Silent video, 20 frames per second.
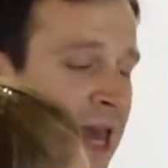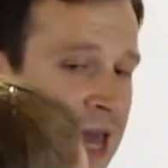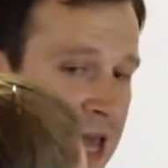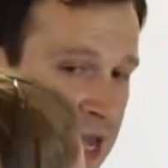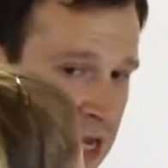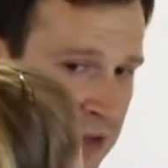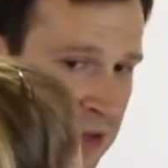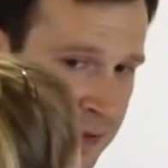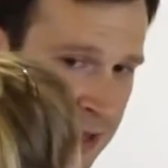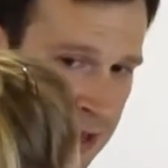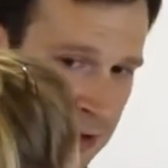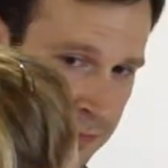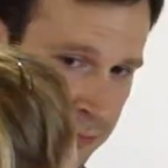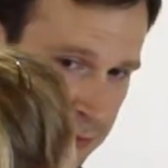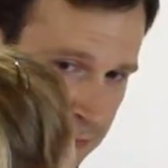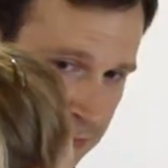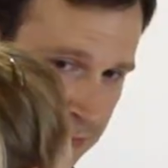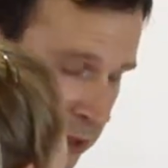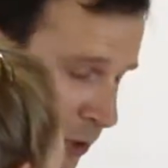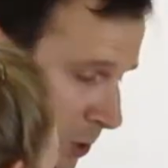Any pain or
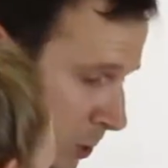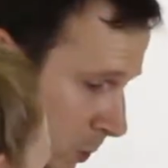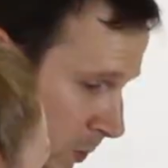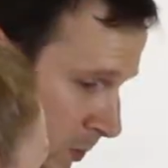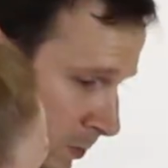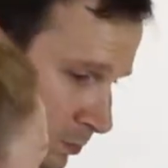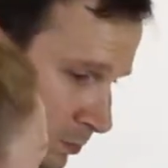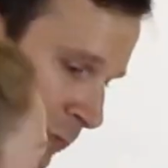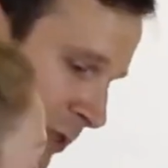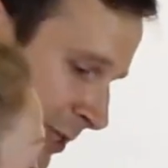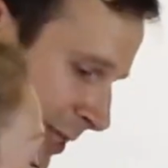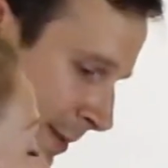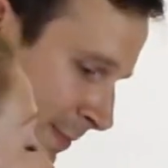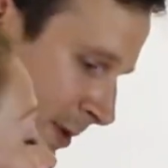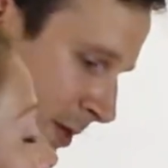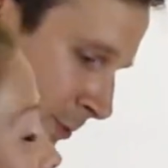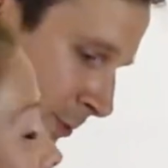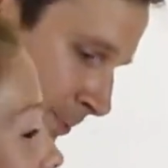problems at all, just let me